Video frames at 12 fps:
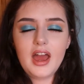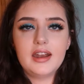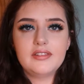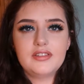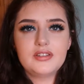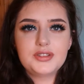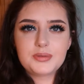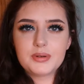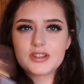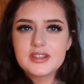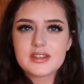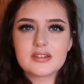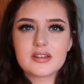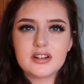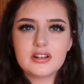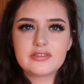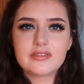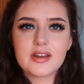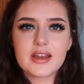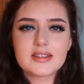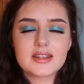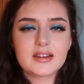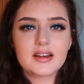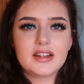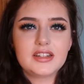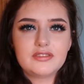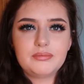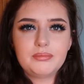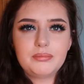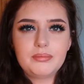and if you spritz this on your face and kind of